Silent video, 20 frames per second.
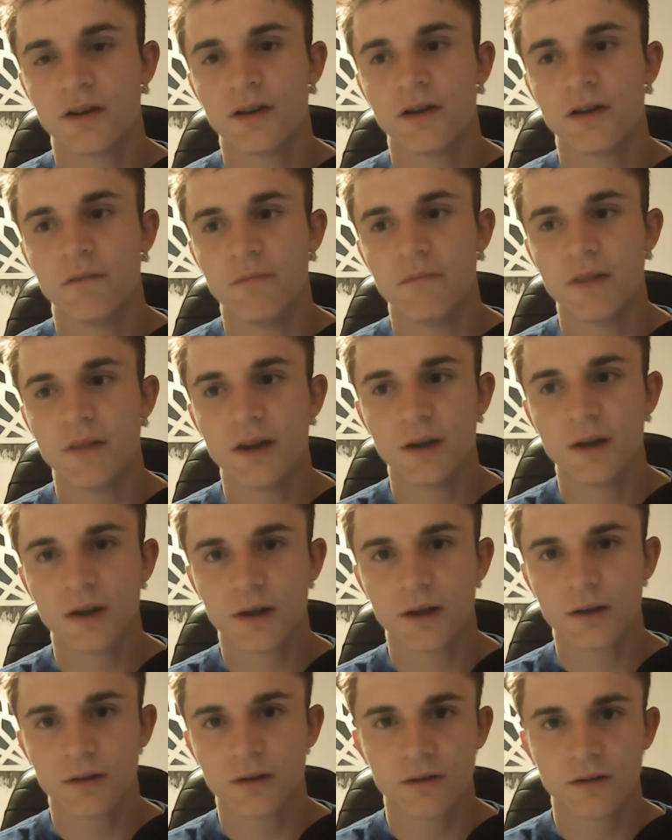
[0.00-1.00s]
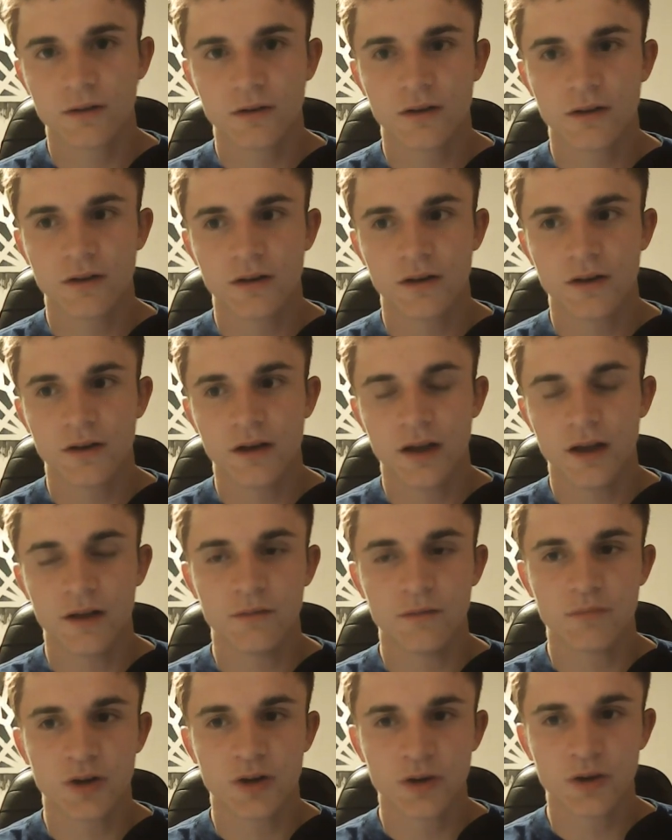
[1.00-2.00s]
meaning
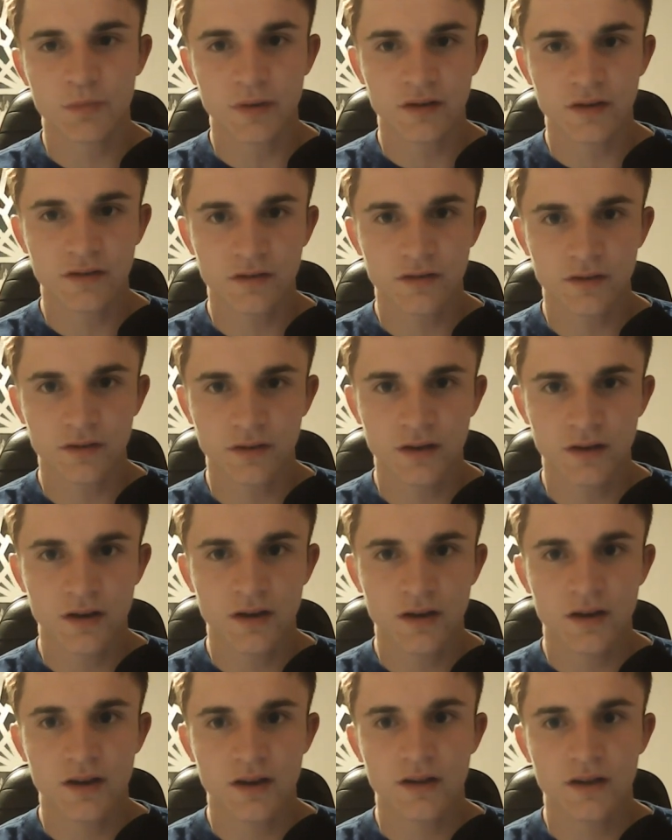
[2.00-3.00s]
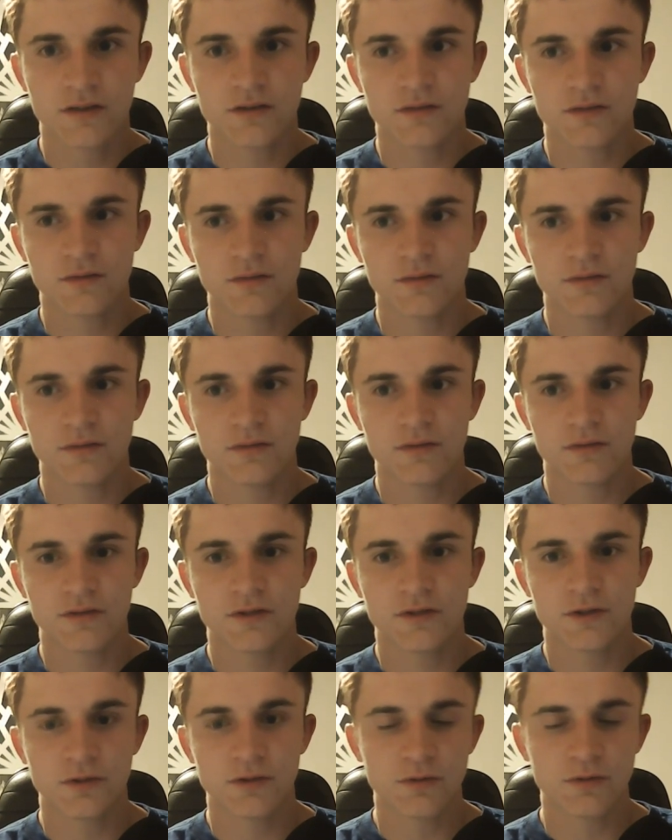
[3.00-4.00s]
and purpose, is
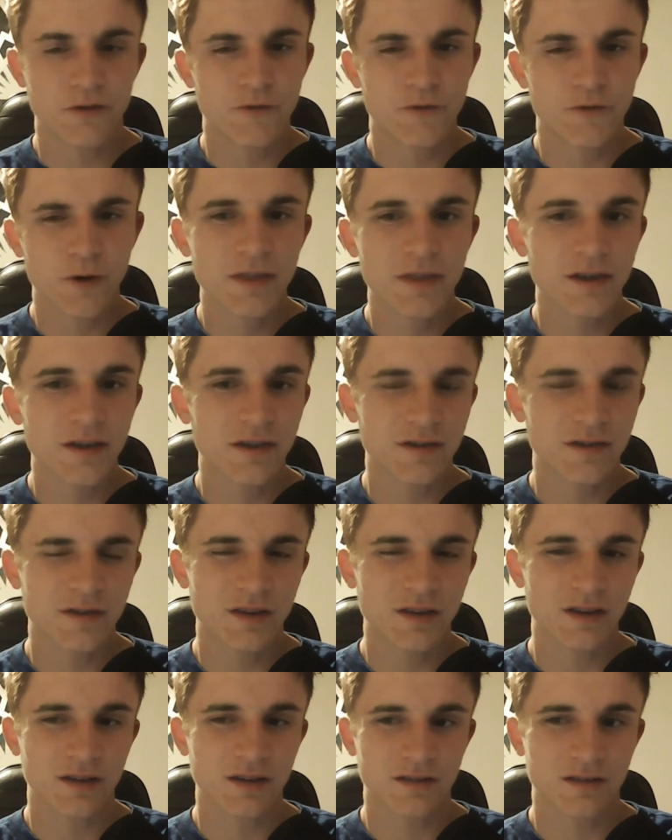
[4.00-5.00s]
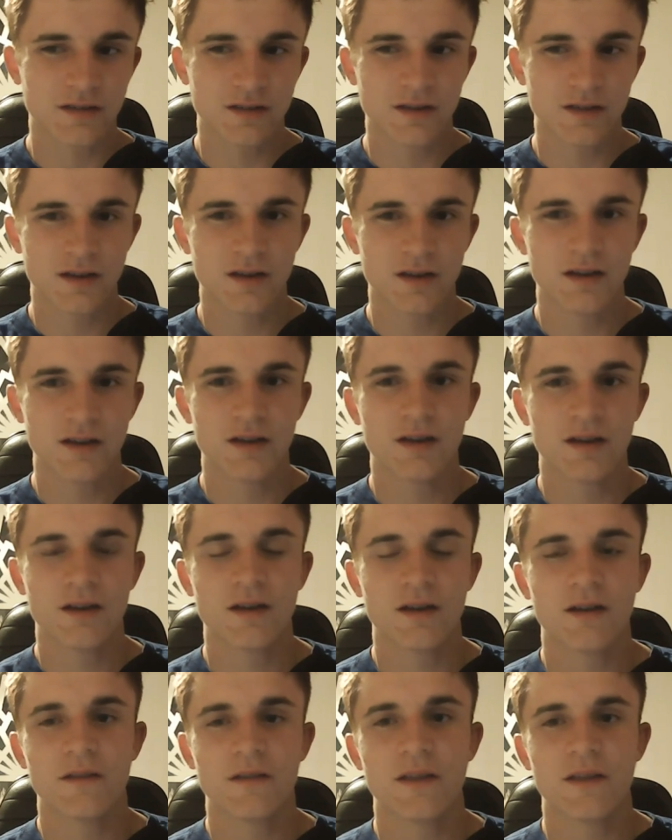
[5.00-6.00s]
to avoid these things
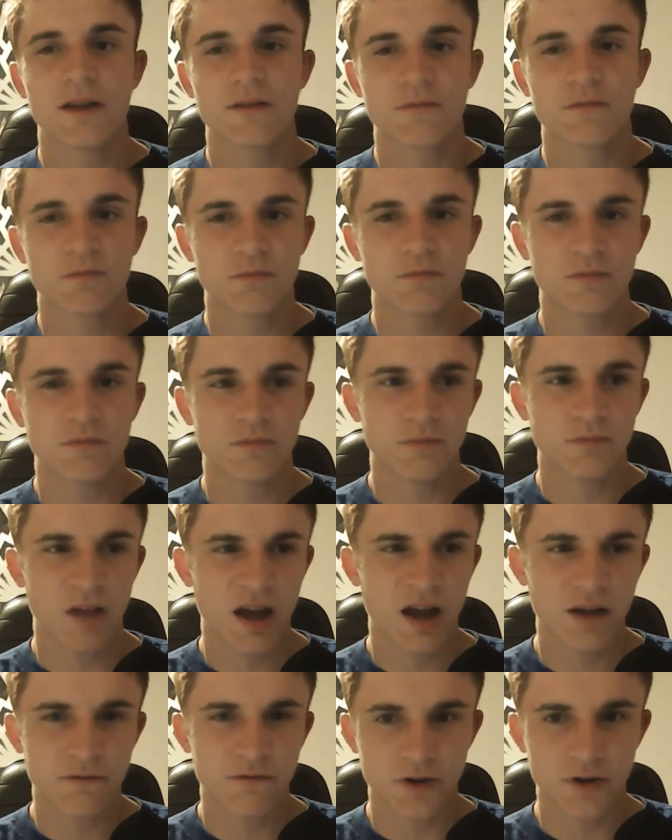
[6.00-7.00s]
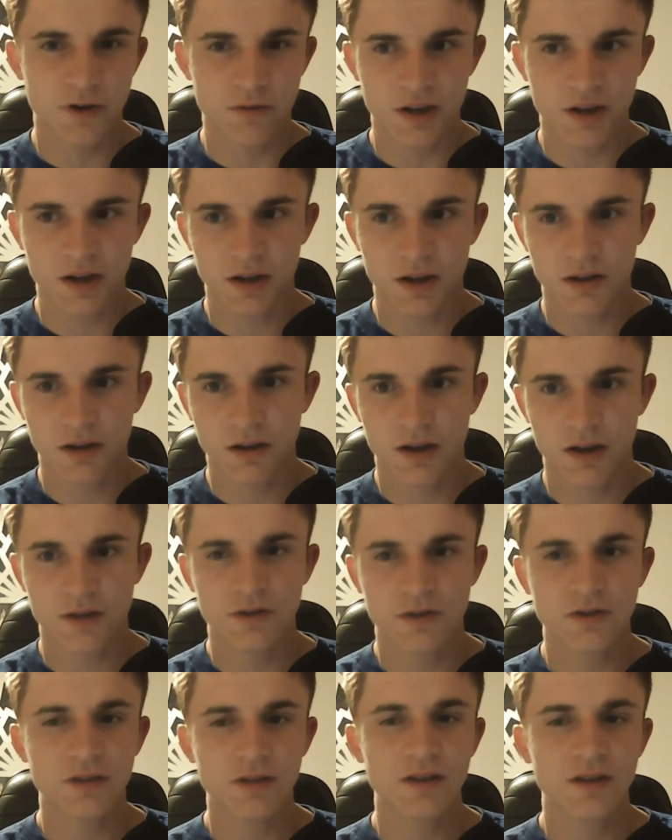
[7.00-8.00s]
that have no meaning and
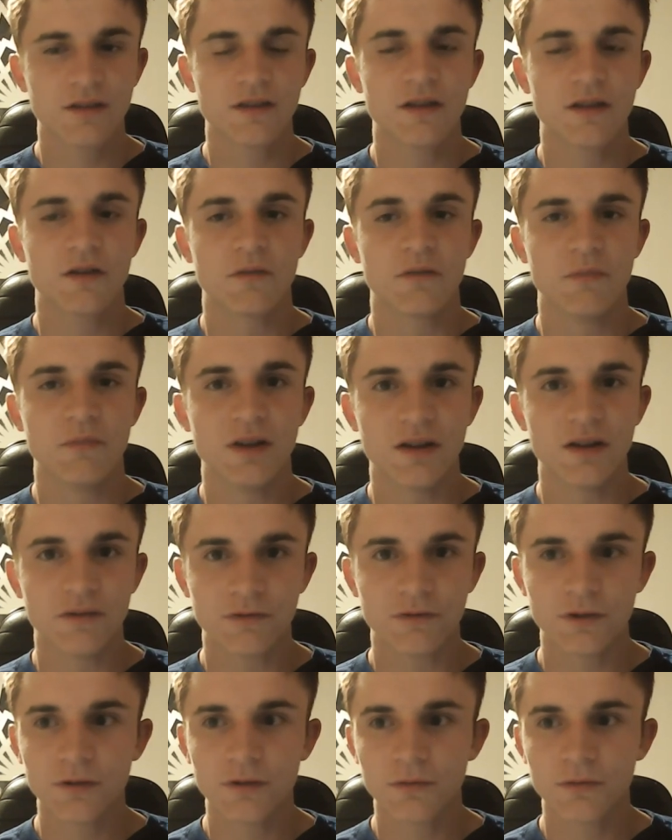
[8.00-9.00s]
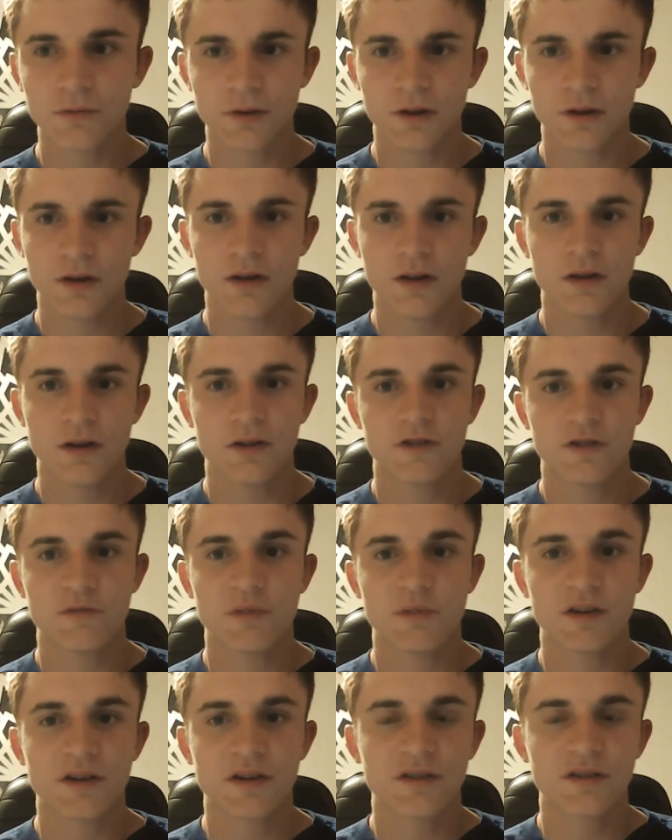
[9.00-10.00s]
do things that are meaningful,
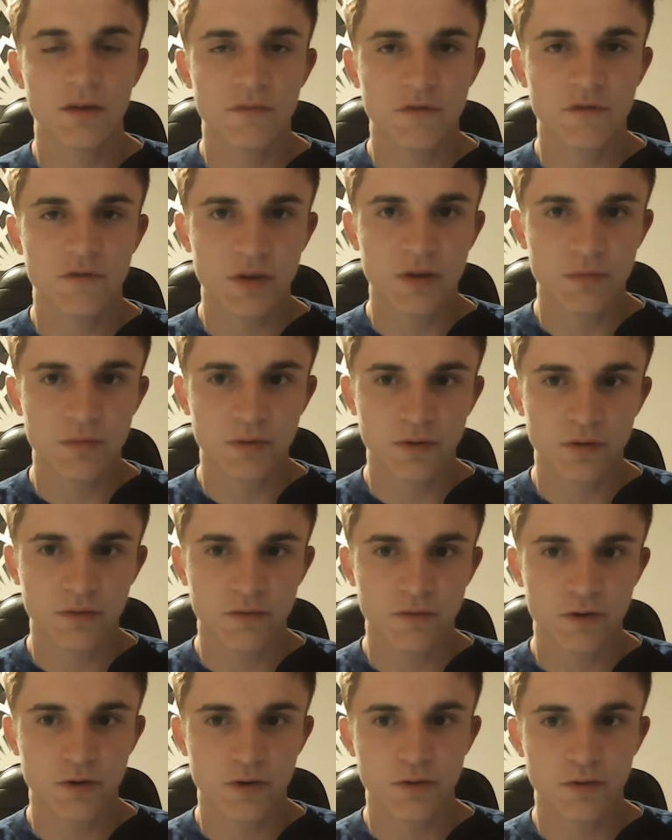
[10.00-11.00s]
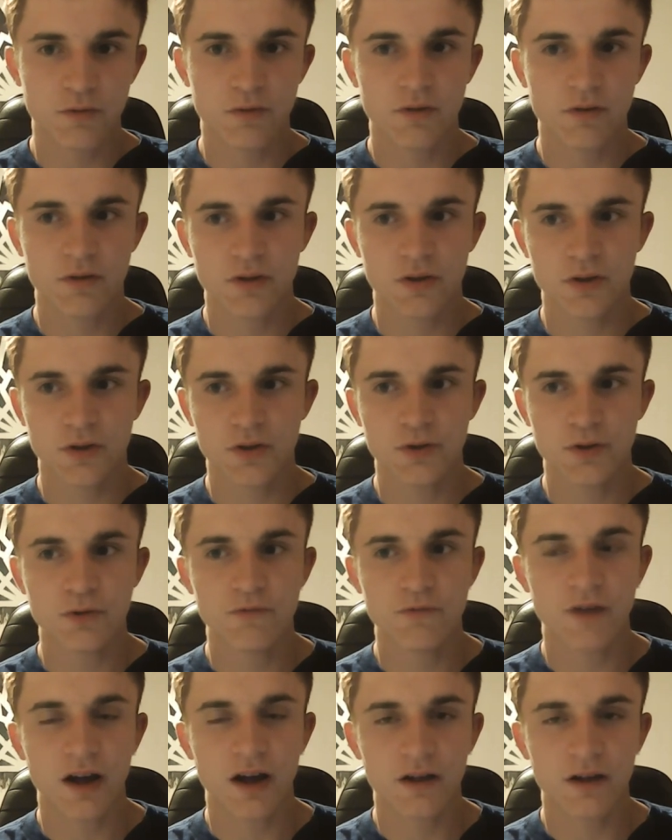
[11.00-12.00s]
spending time with people who you
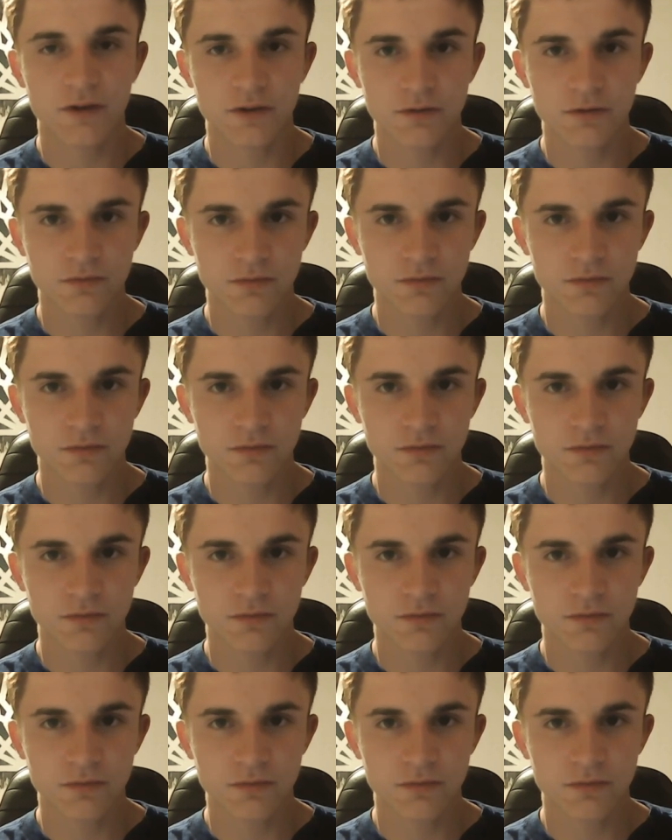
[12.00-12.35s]
value